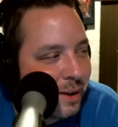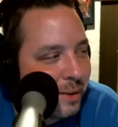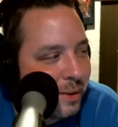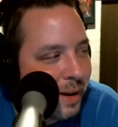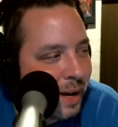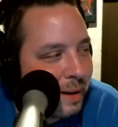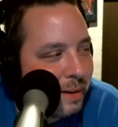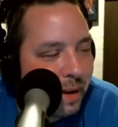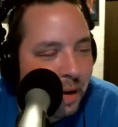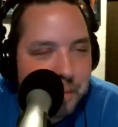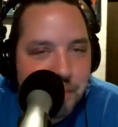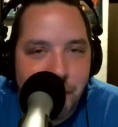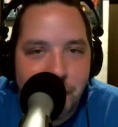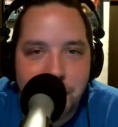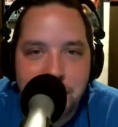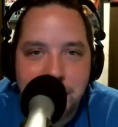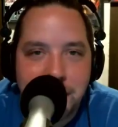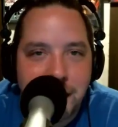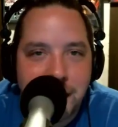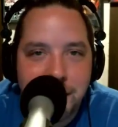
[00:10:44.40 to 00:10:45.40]
I
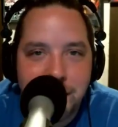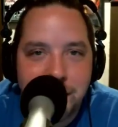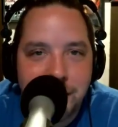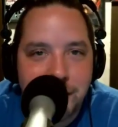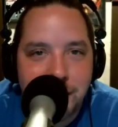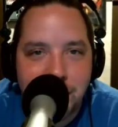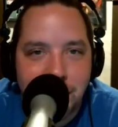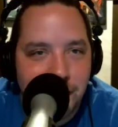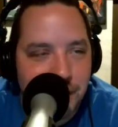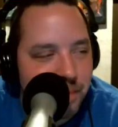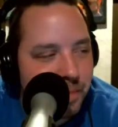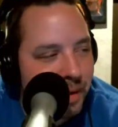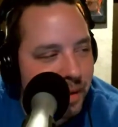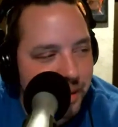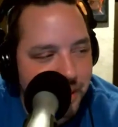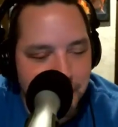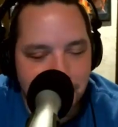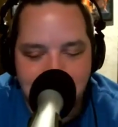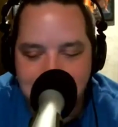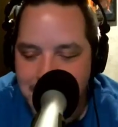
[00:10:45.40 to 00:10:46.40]
bought the other
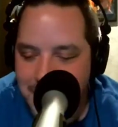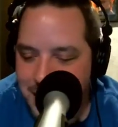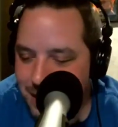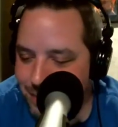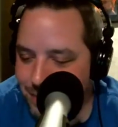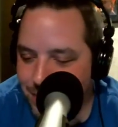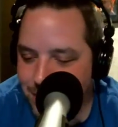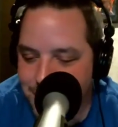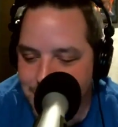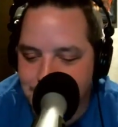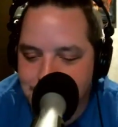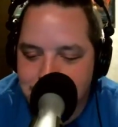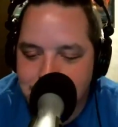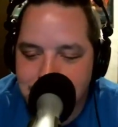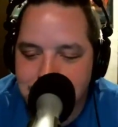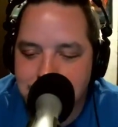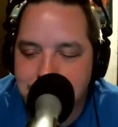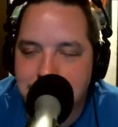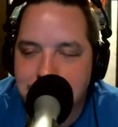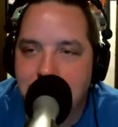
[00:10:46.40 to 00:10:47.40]
equipment, the cameras
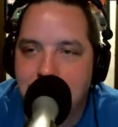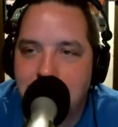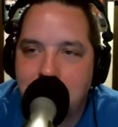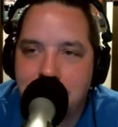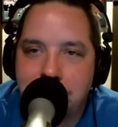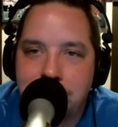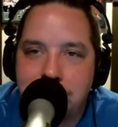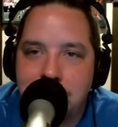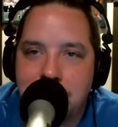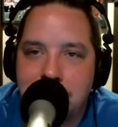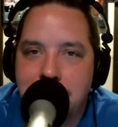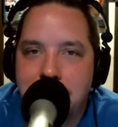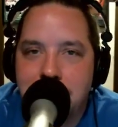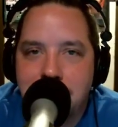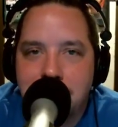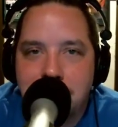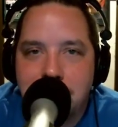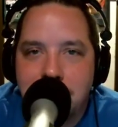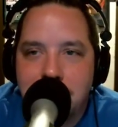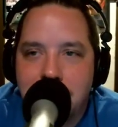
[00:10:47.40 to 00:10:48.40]
and stuff. And,
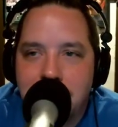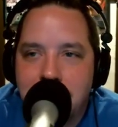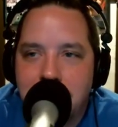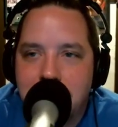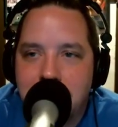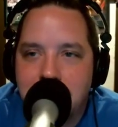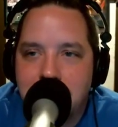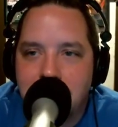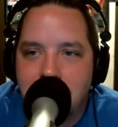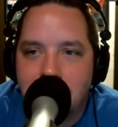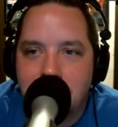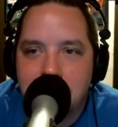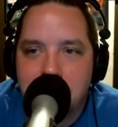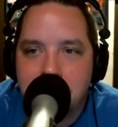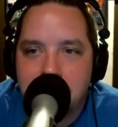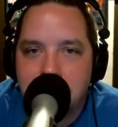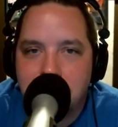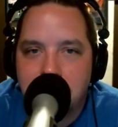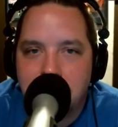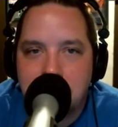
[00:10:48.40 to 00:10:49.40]
I
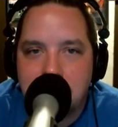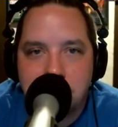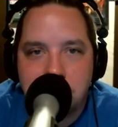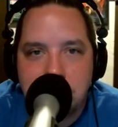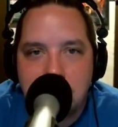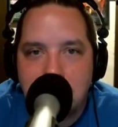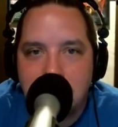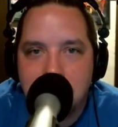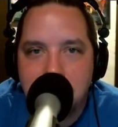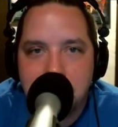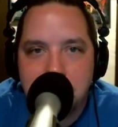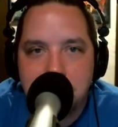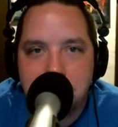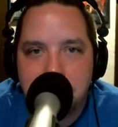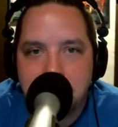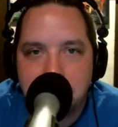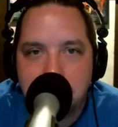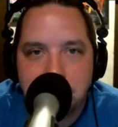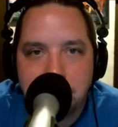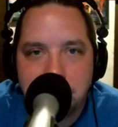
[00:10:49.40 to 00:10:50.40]
just reached out
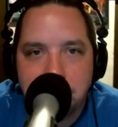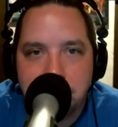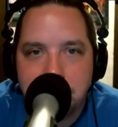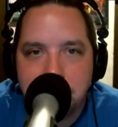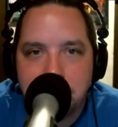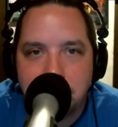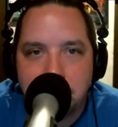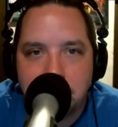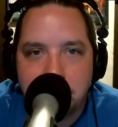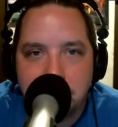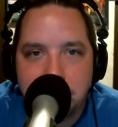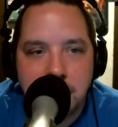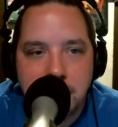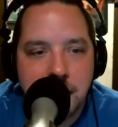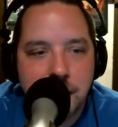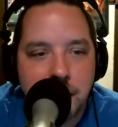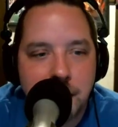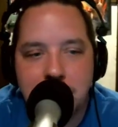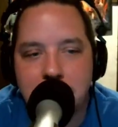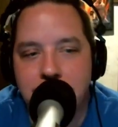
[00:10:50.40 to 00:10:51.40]
to 13
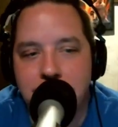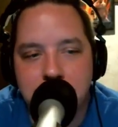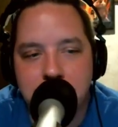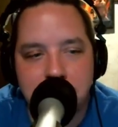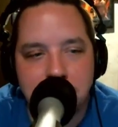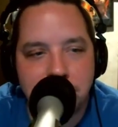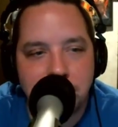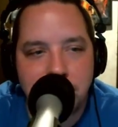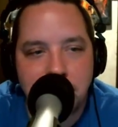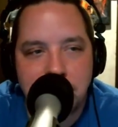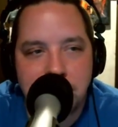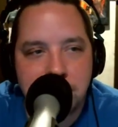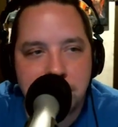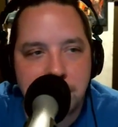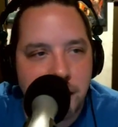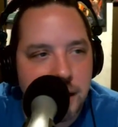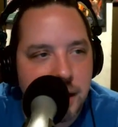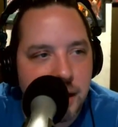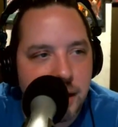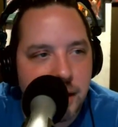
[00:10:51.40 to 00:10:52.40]
of my closest friends
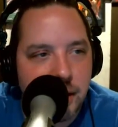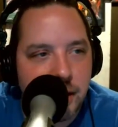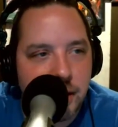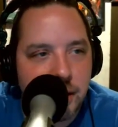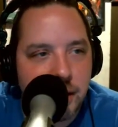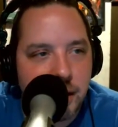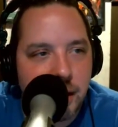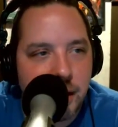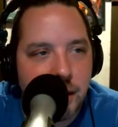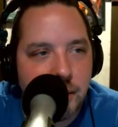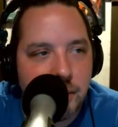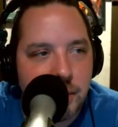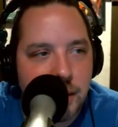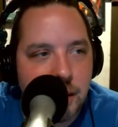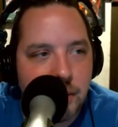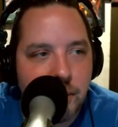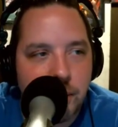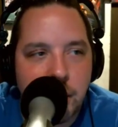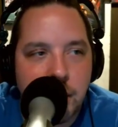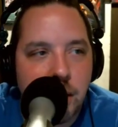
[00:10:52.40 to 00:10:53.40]
on here
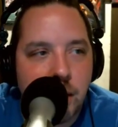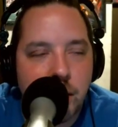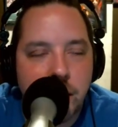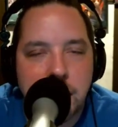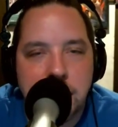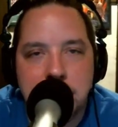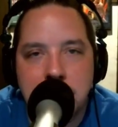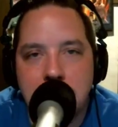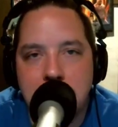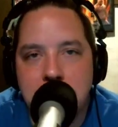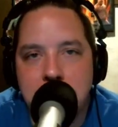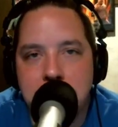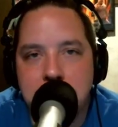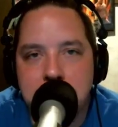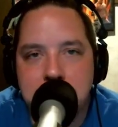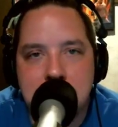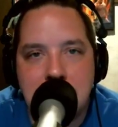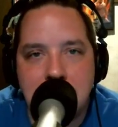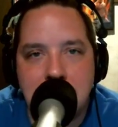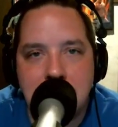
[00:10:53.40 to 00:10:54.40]
that we'd already done
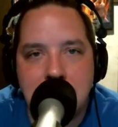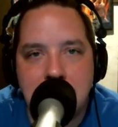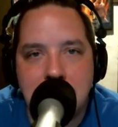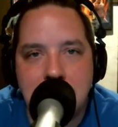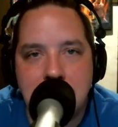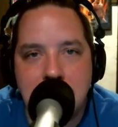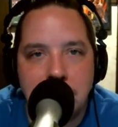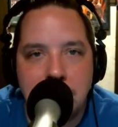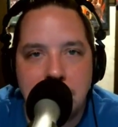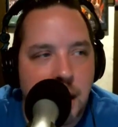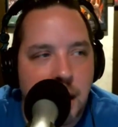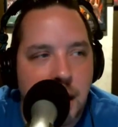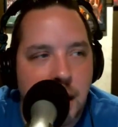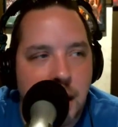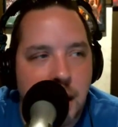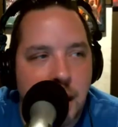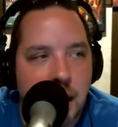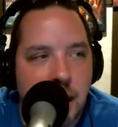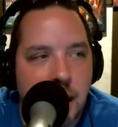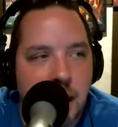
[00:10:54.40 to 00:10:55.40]
Saturday night
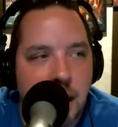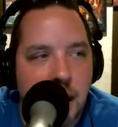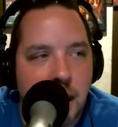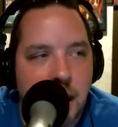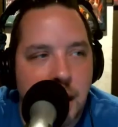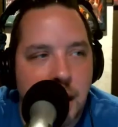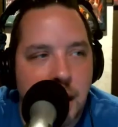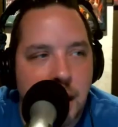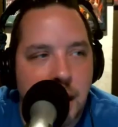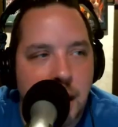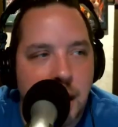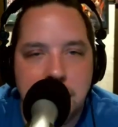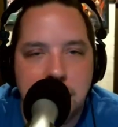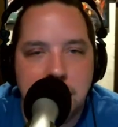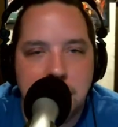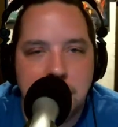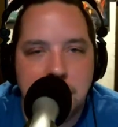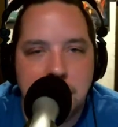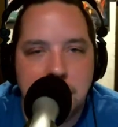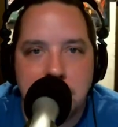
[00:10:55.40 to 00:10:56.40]
Skype
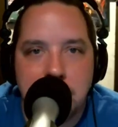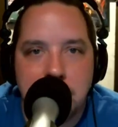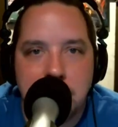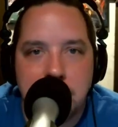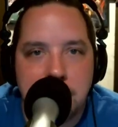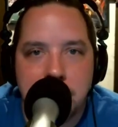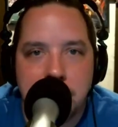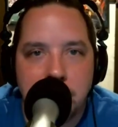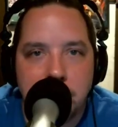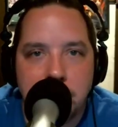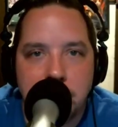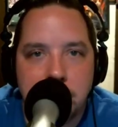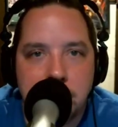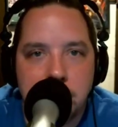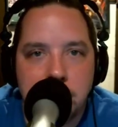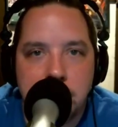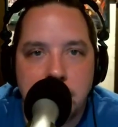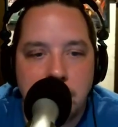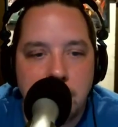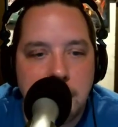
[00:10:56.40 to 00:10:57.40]
parties, basically, where we
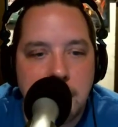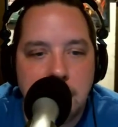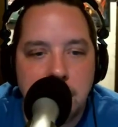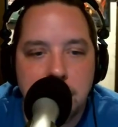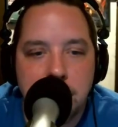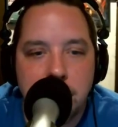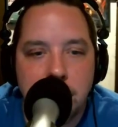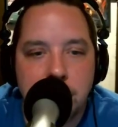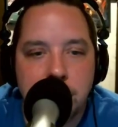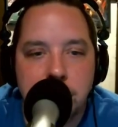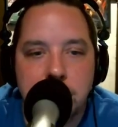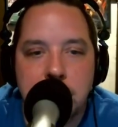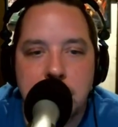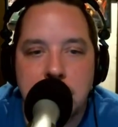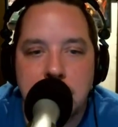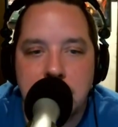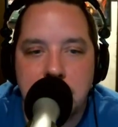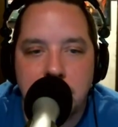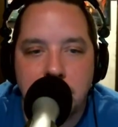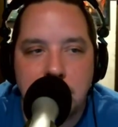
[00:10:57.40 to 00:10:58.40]
just hung out and bullshit
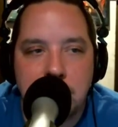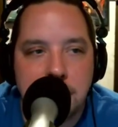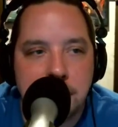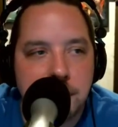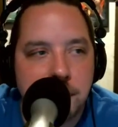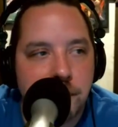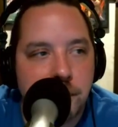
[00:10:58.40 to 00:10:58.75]
anyways.